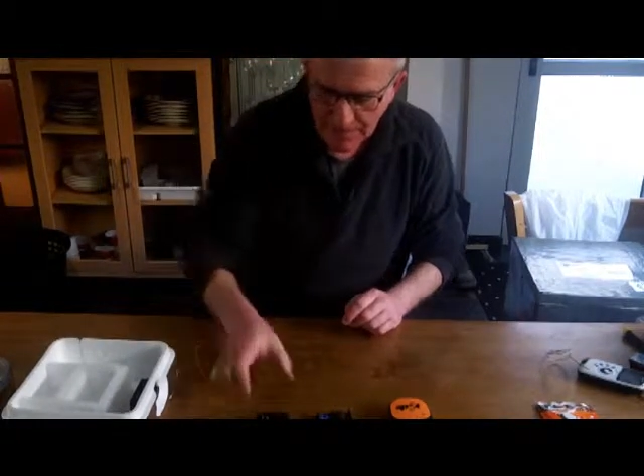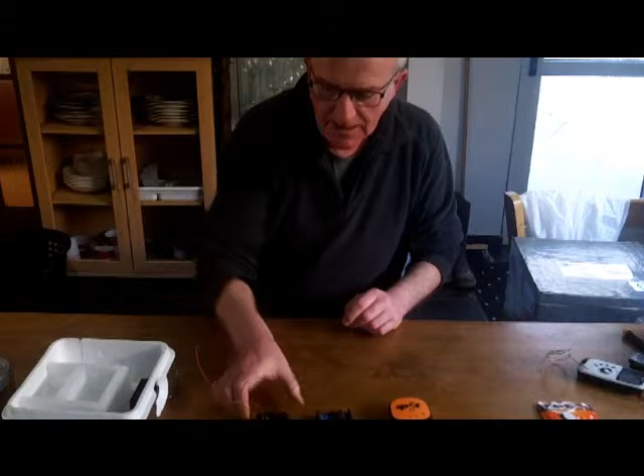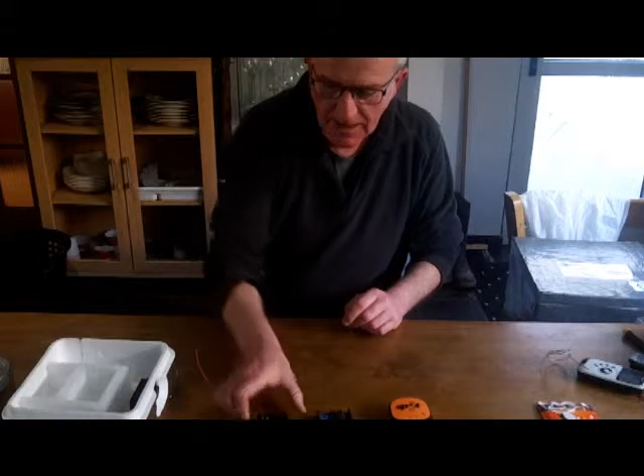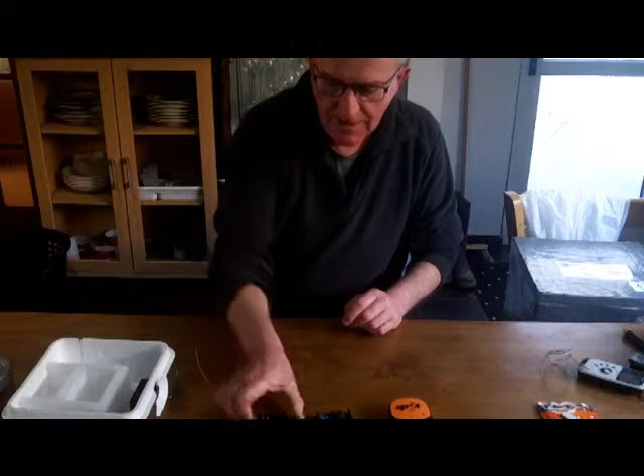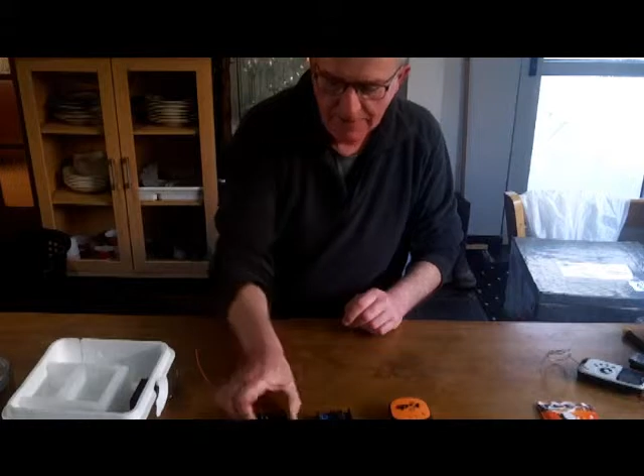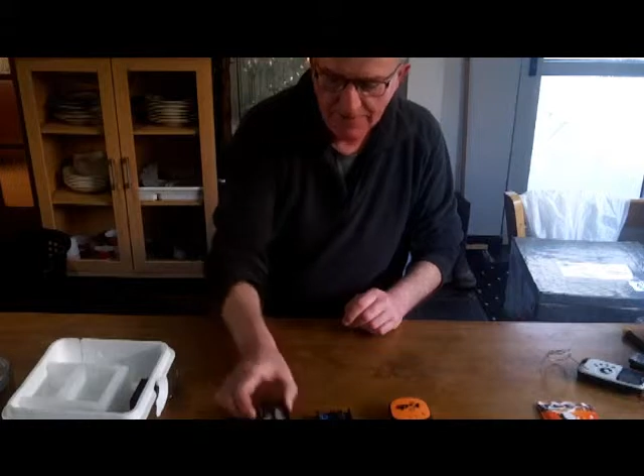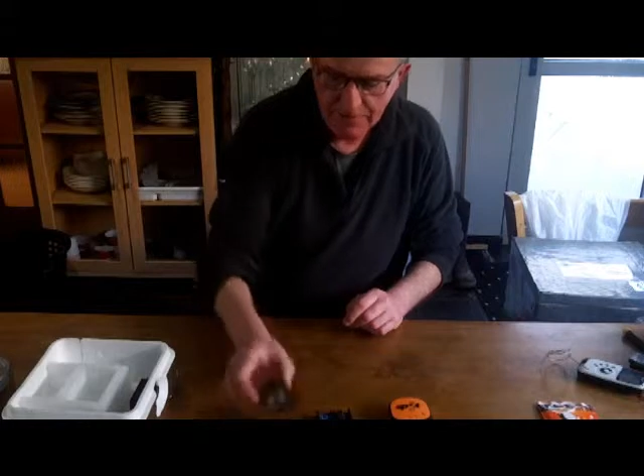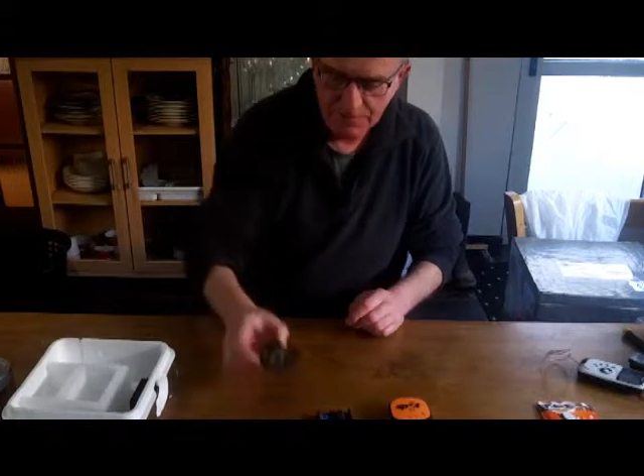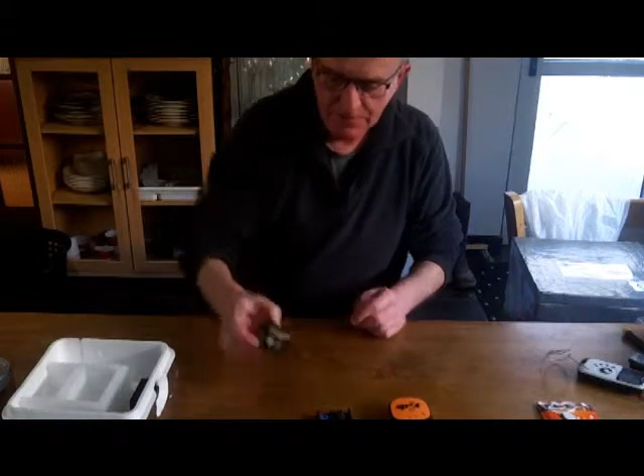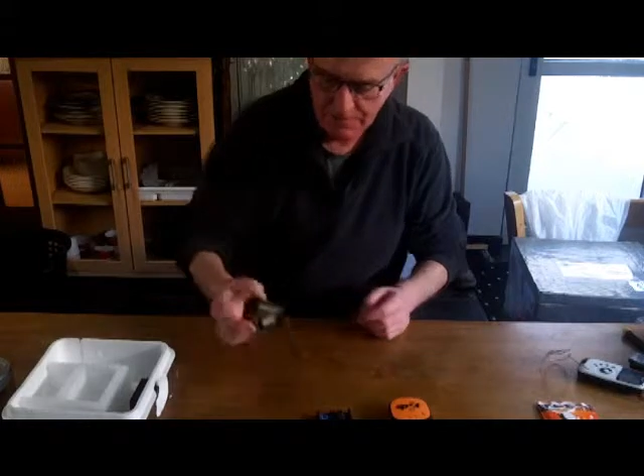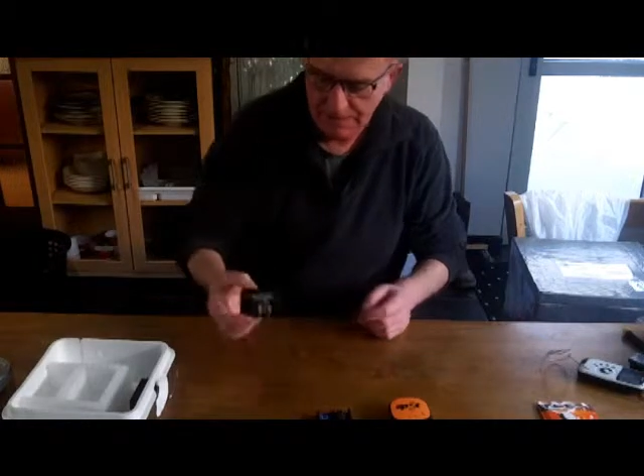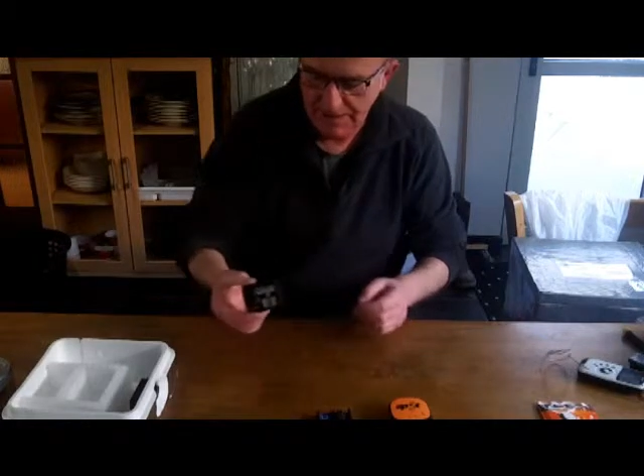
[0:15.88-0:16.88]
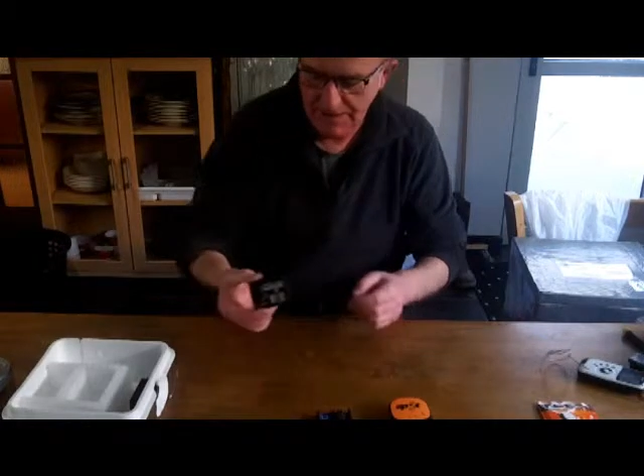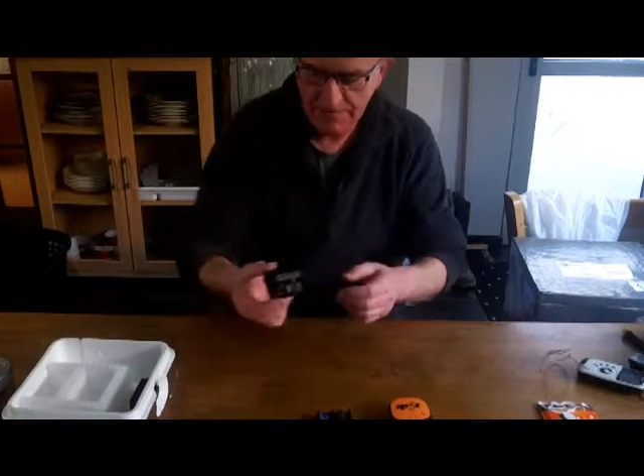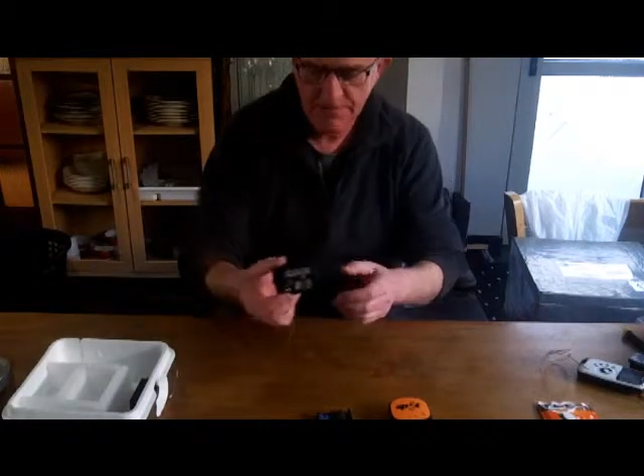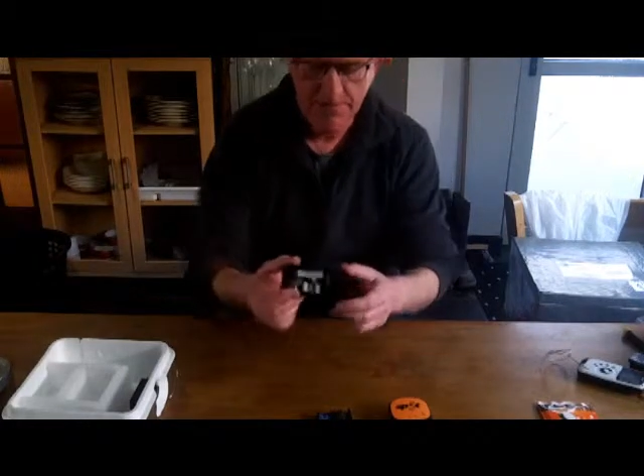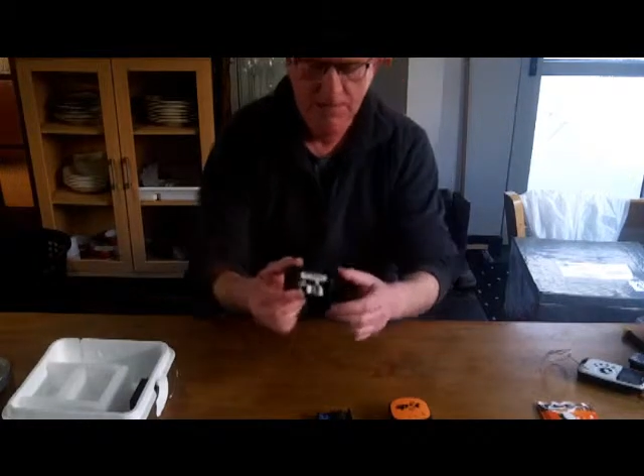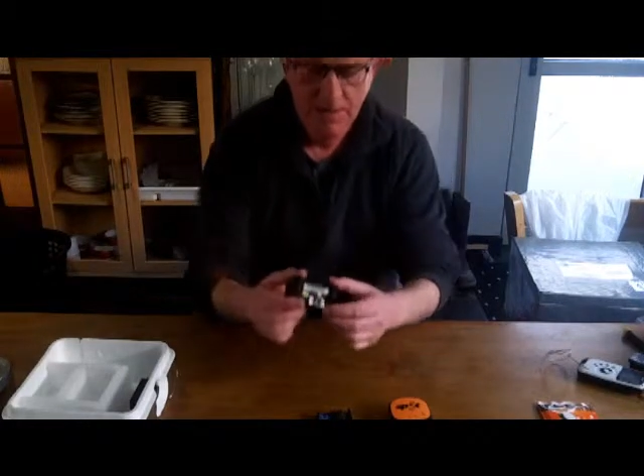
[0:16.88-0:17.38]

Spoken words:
I've used these